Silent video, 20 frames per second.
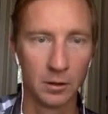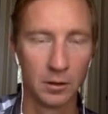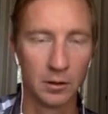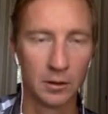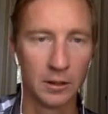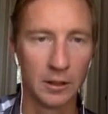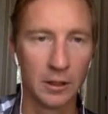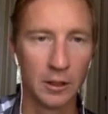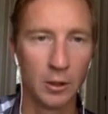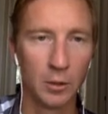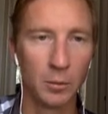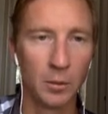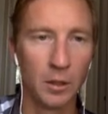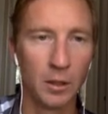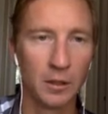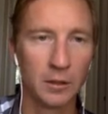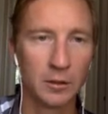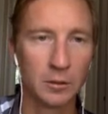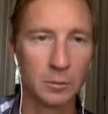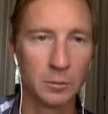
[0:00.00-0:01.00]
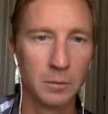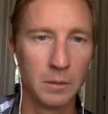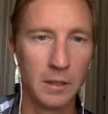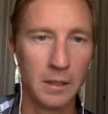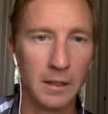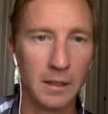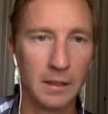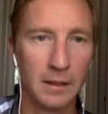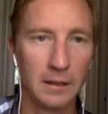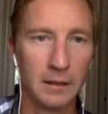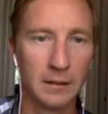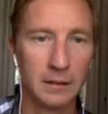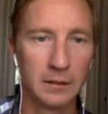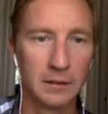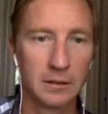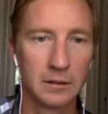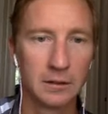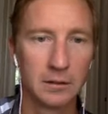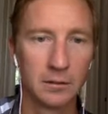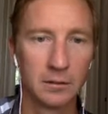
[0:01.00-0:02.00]
Kill
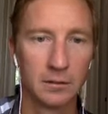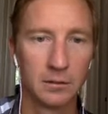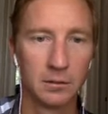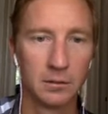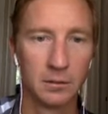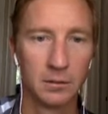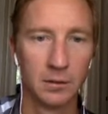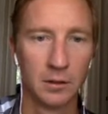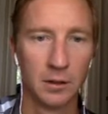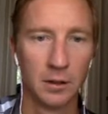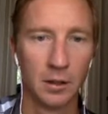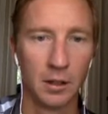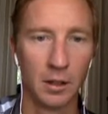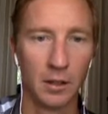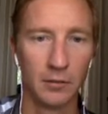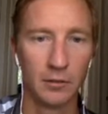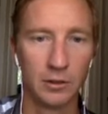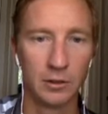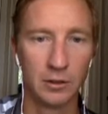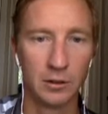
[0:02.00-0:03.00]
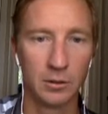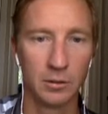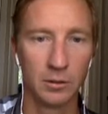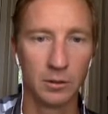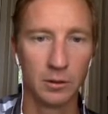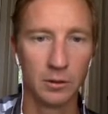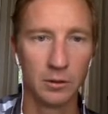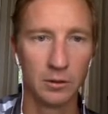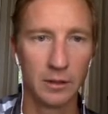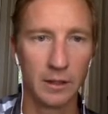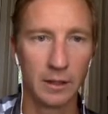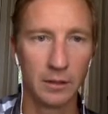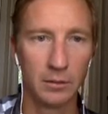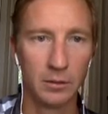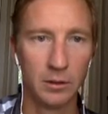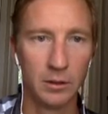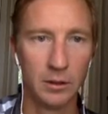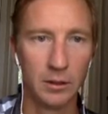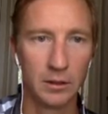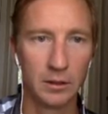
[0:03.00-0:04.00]
mate. Obviously don't want to use that
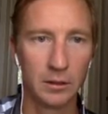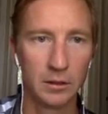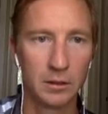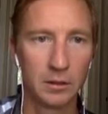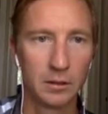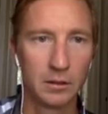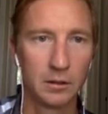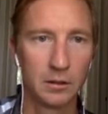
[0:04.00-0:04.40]
rook.